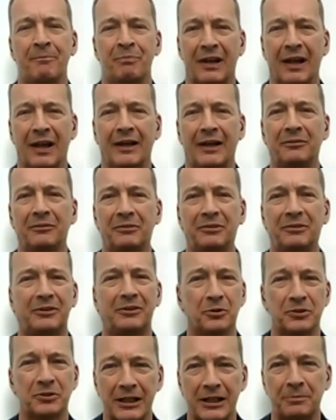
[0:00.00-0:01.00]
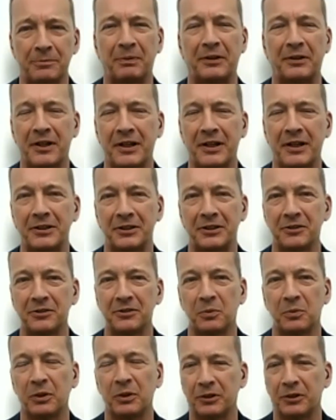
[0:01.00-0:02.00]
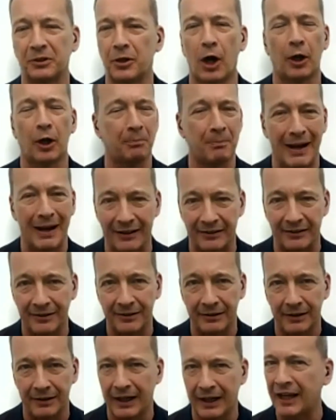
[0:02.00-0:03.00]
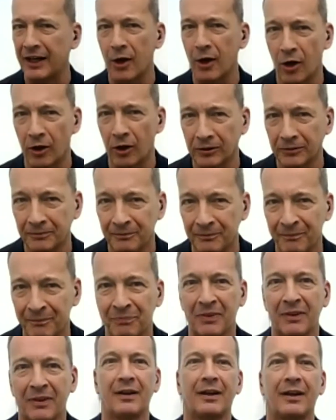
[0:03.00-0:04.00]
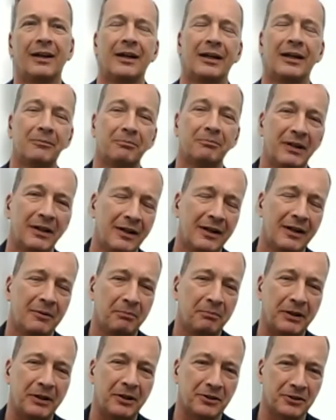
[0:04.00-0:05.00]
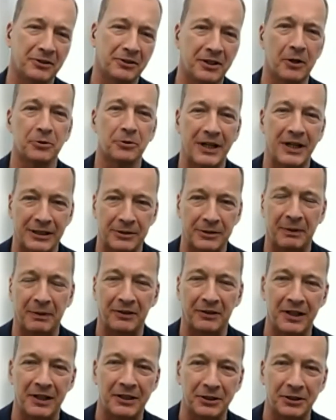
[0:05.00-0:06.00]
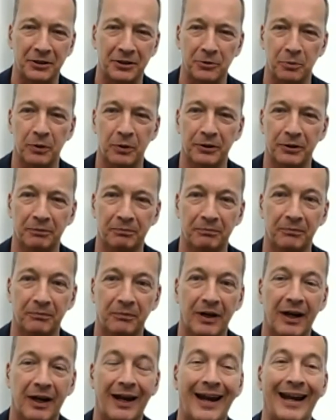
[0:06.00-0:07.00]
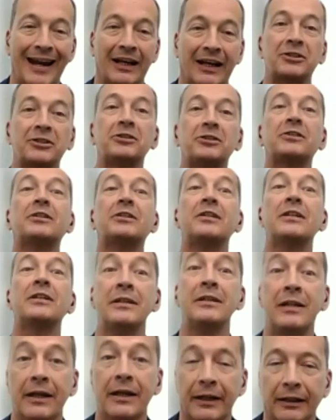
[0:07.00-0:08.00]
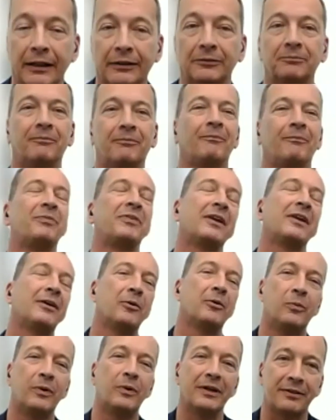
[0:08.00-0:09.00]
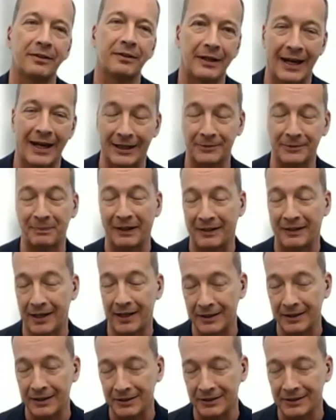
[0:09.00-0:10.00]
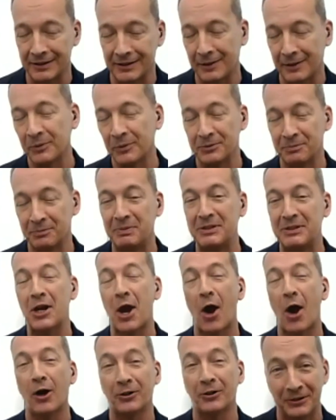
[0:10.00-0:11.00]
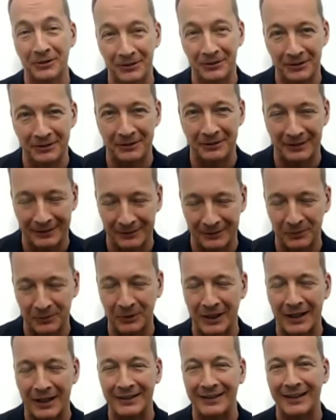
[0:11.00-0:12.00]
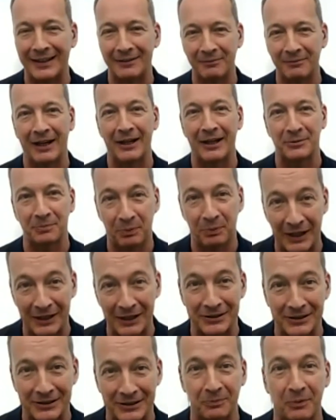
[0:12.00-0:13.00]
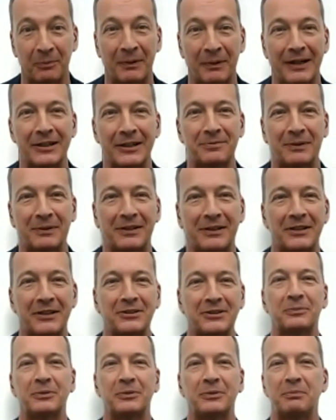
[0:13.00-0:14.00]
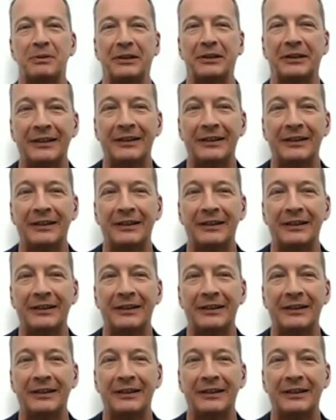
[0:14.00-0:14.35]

and those expectations were not met at all, um, because those expectations were exceeding with expectations. It was beyond what I then expressed as what my expectation would be.